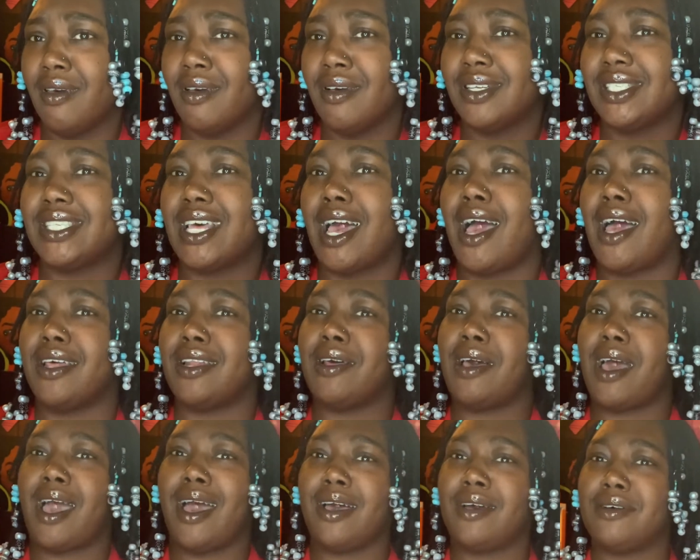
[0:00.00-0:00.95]
So
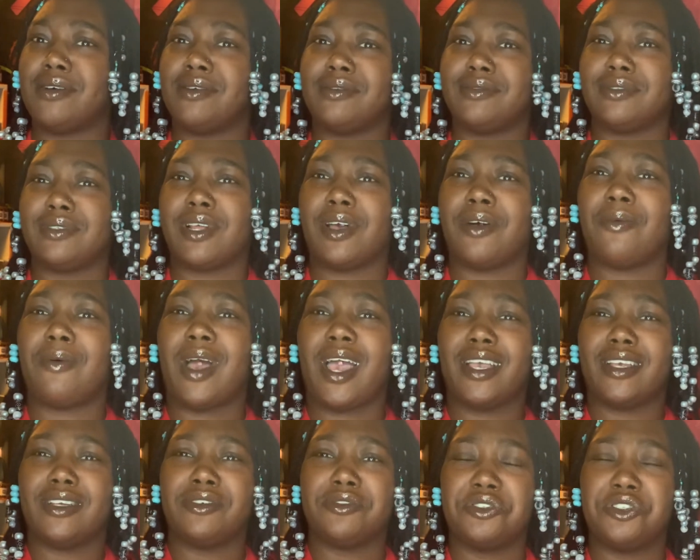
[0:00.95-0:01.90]
I don't know why
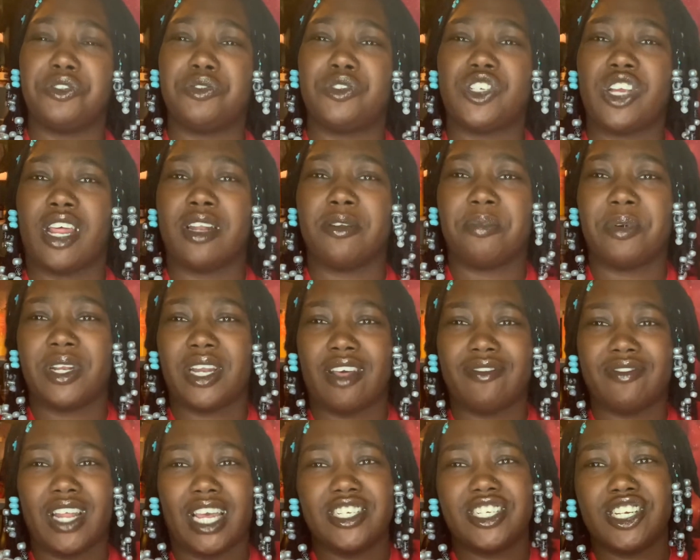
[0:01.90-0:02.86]
you trying to put it off
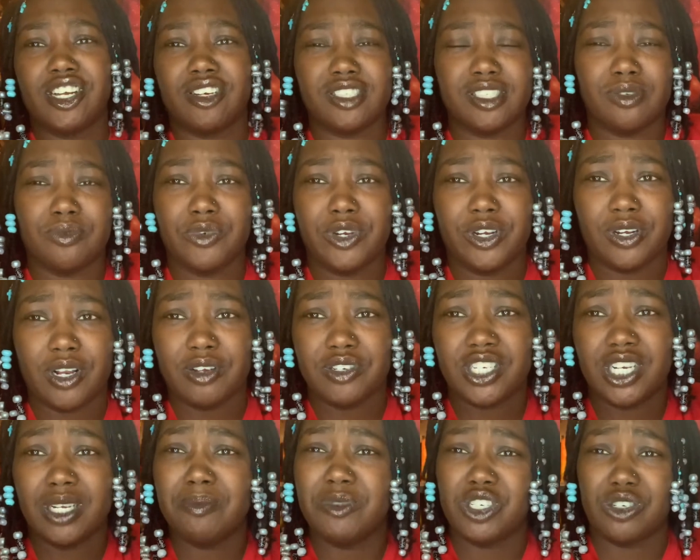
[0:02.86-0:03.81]
like she on some weirdo
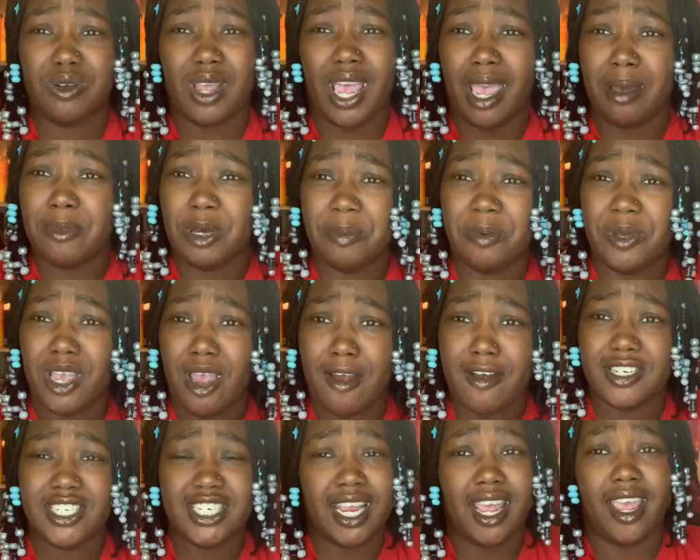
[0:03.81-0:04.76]
shit, but you came up in
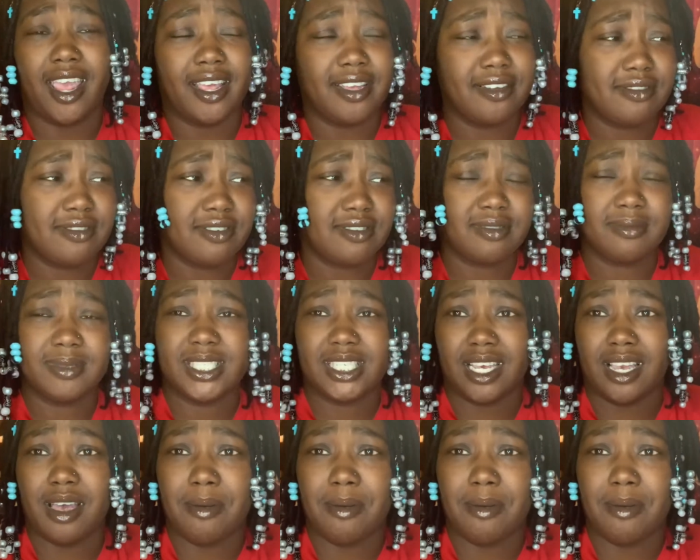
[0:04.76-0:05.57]
her chat, you know what I'm saying?